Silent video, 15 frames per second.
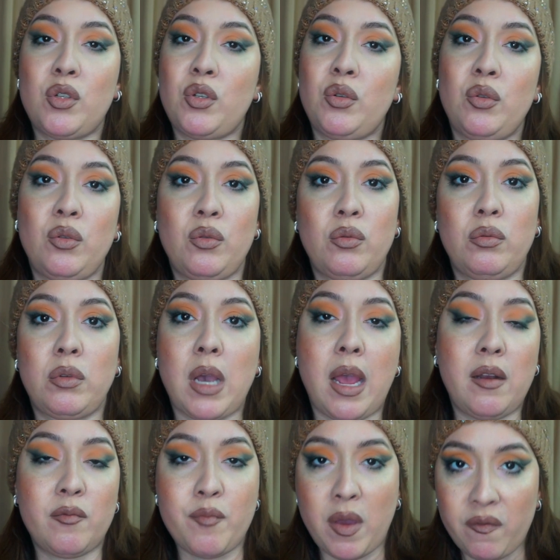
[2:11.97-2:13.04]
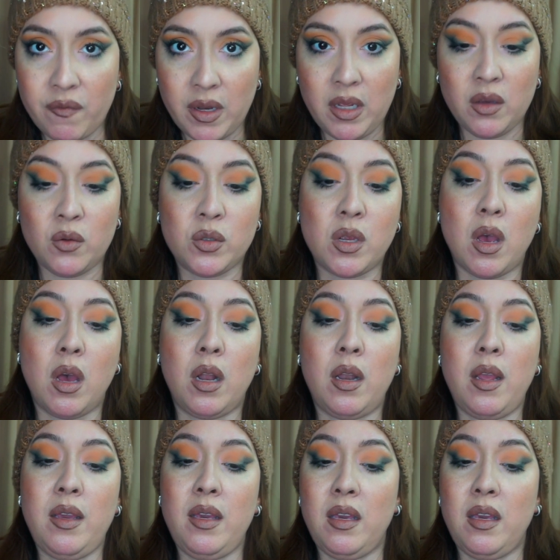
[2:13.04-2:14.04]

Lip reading: to kind of make videos on,